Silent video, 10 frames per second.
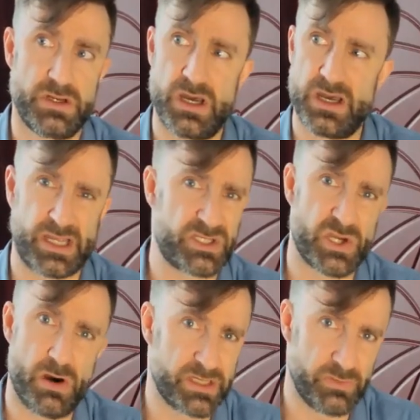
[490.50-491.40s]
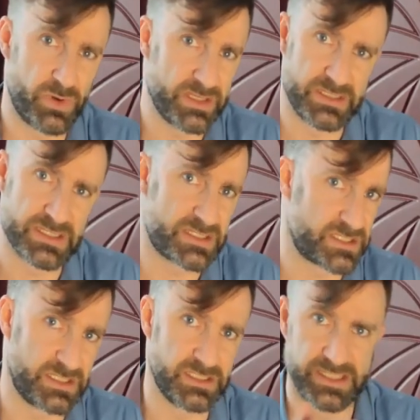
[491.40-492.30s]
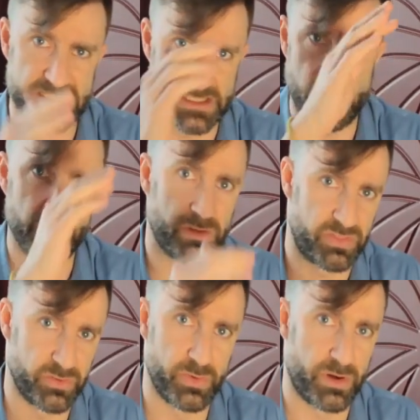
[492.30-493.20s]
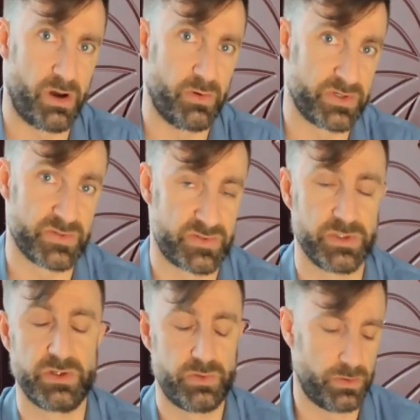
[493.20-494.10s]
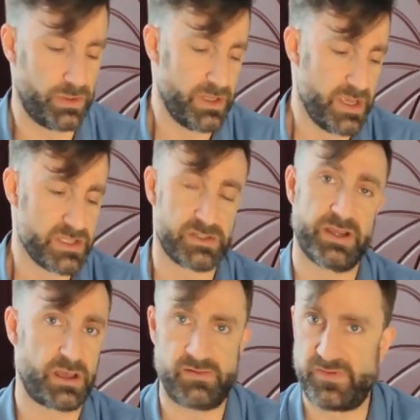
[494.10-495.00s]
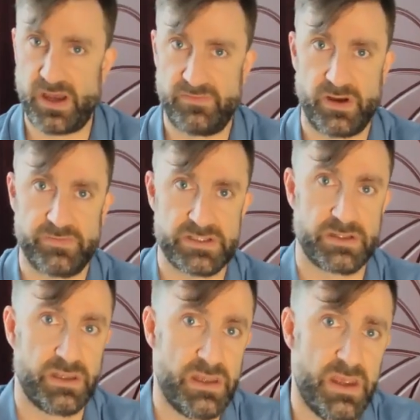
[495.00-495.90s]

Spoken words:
like a tawny redness glint going through it all, which was really cool. So that got a 5, obviously.